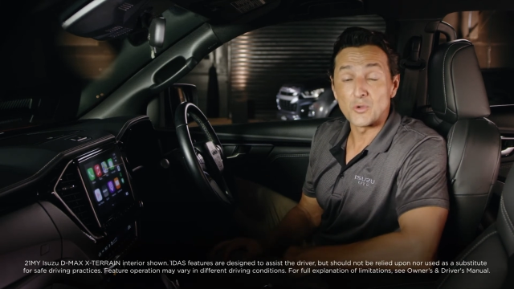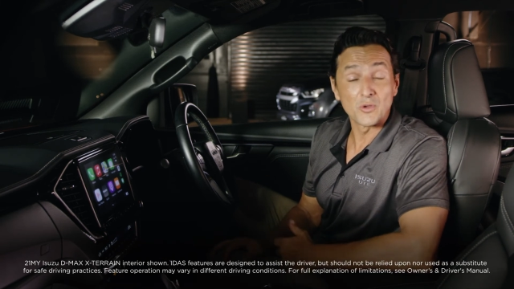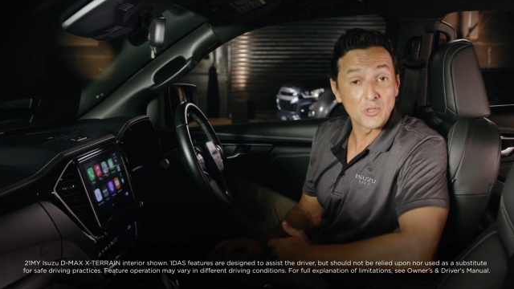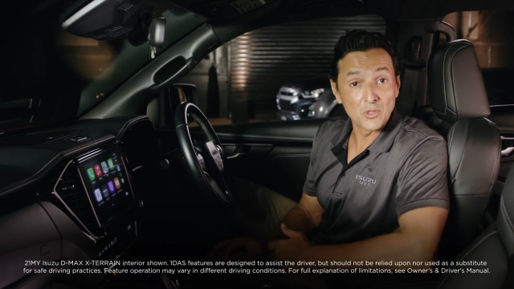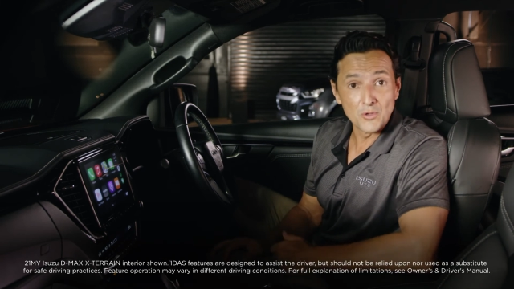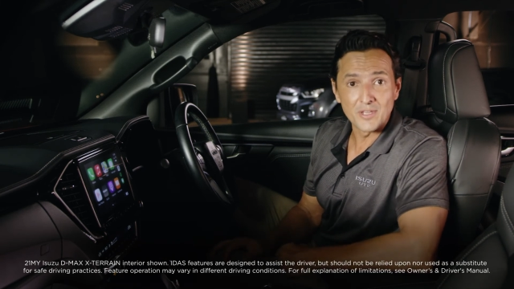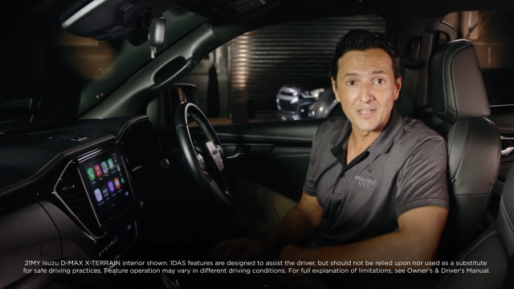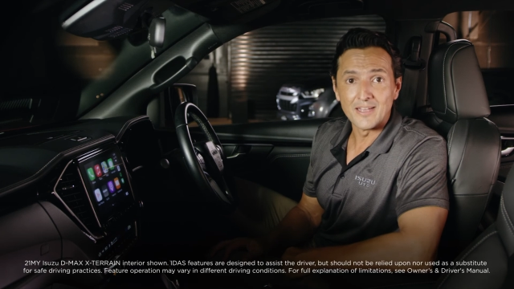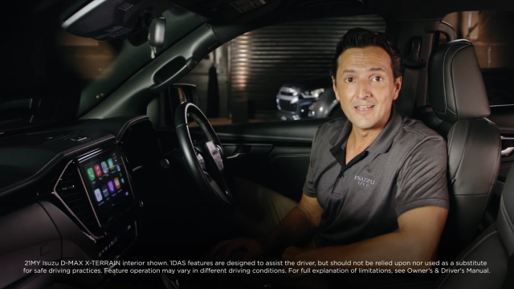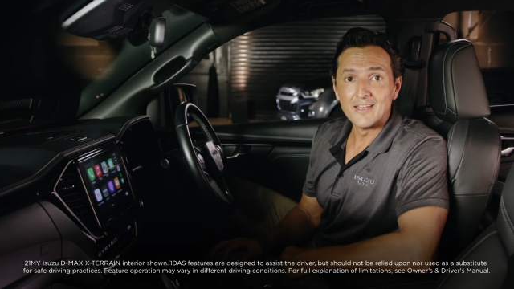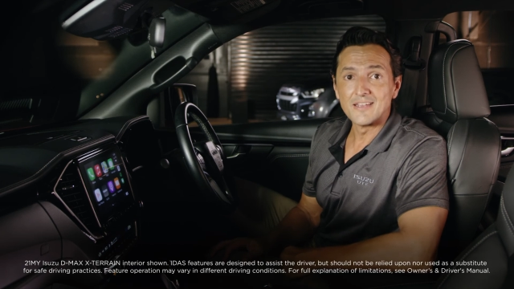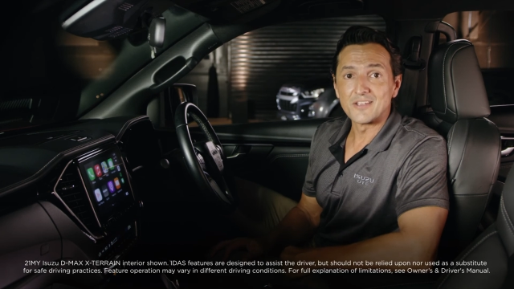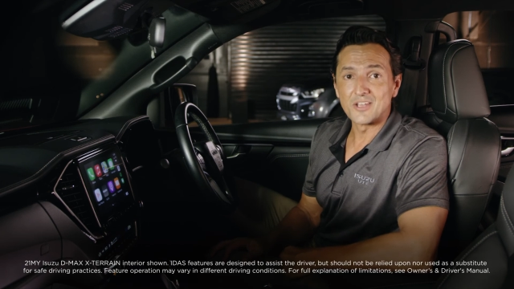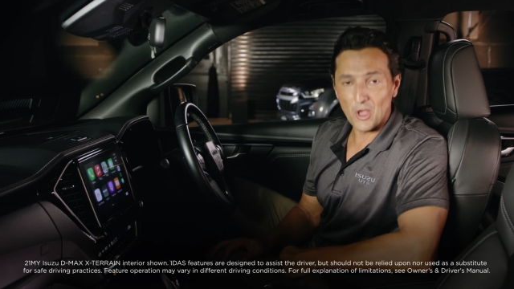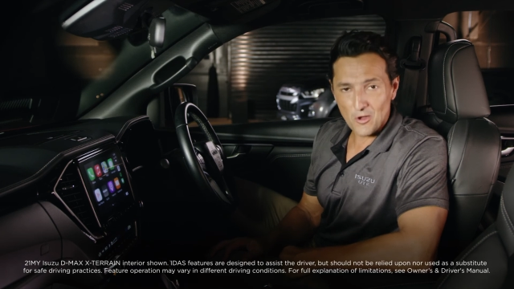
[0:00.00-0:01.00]
including
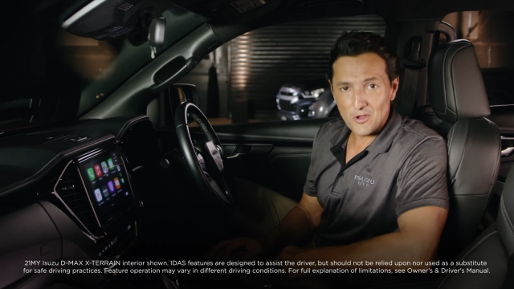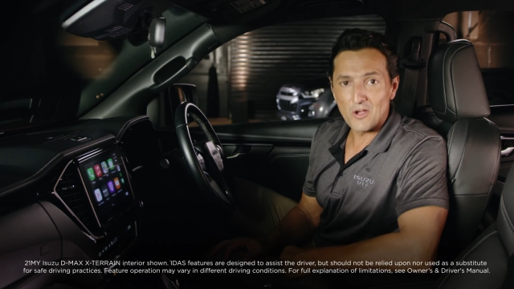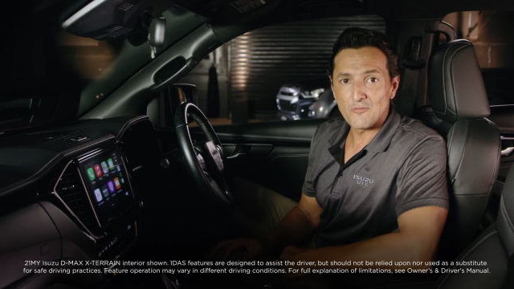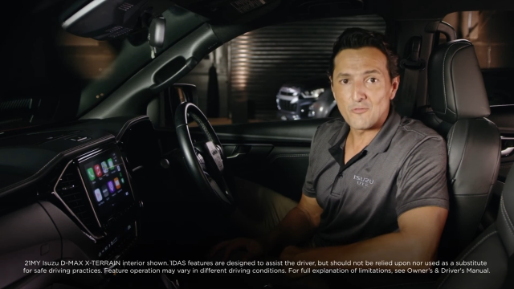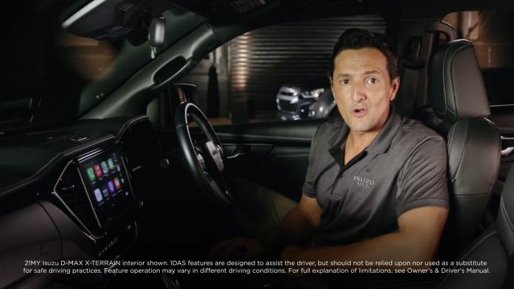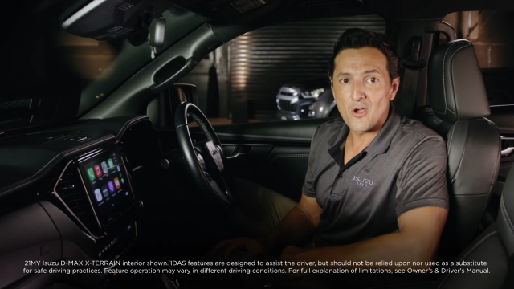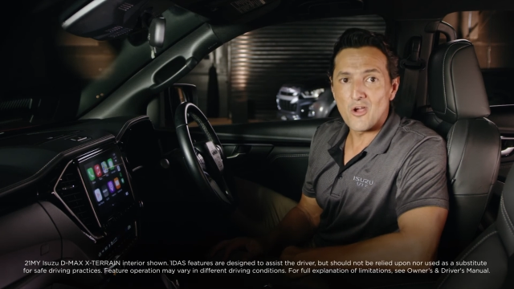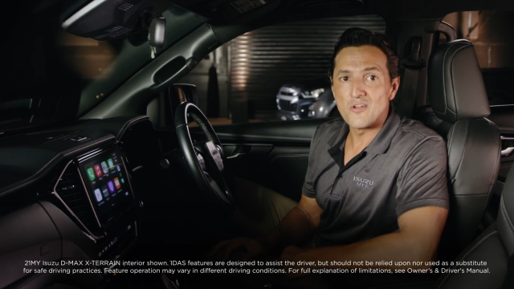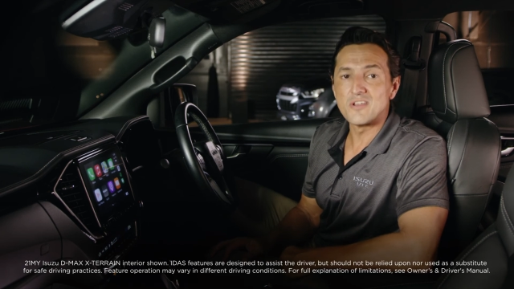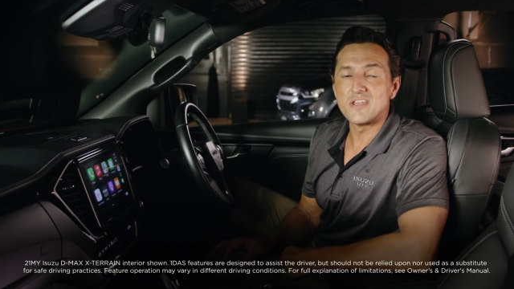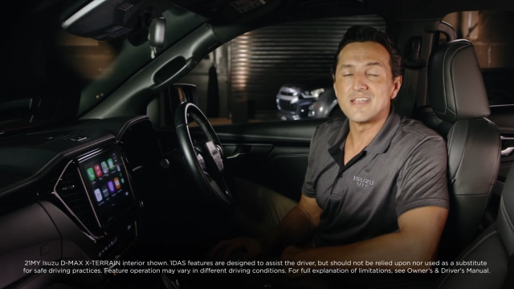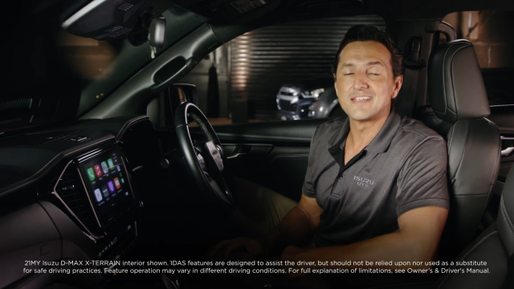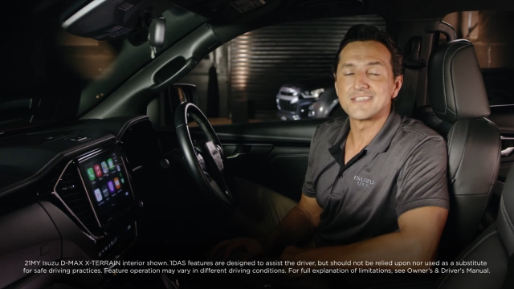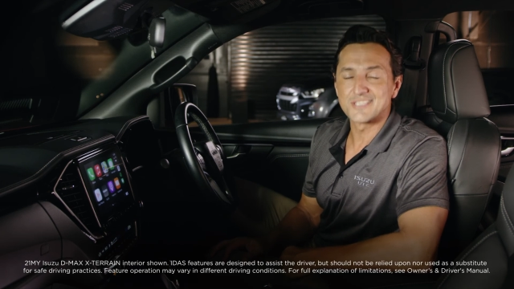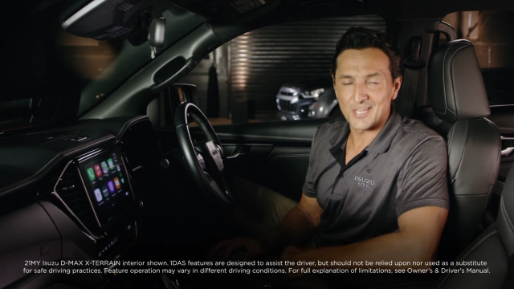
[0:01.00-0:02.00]
going off-road
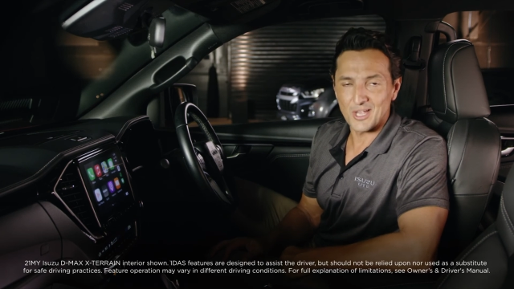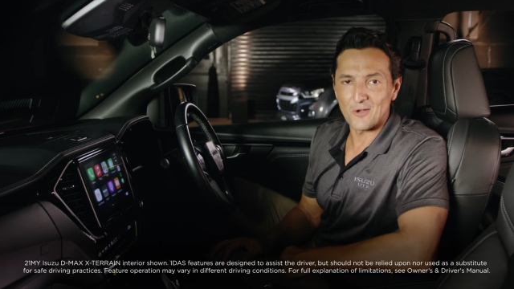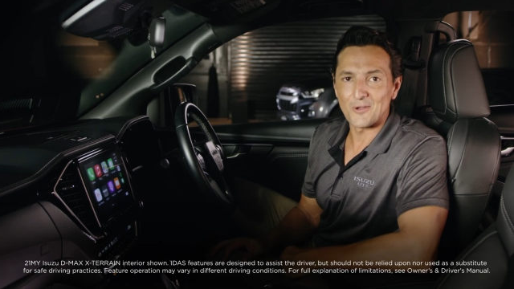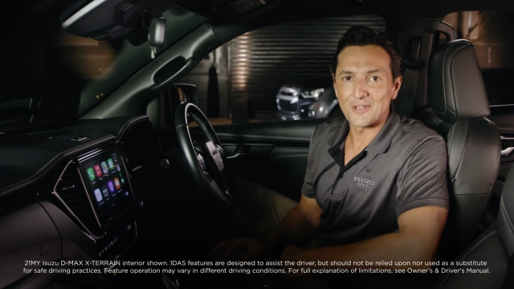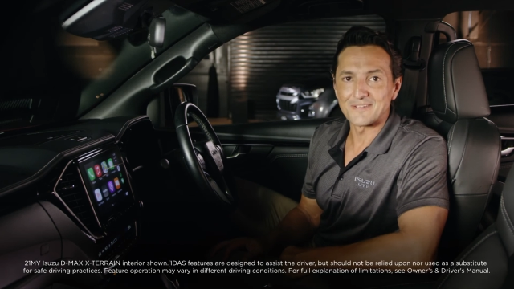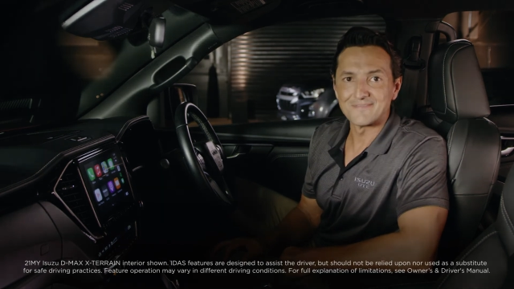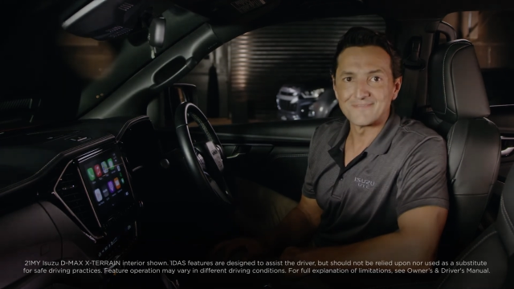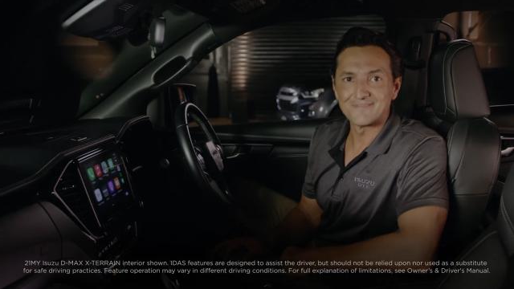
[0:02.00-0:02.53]
and towing.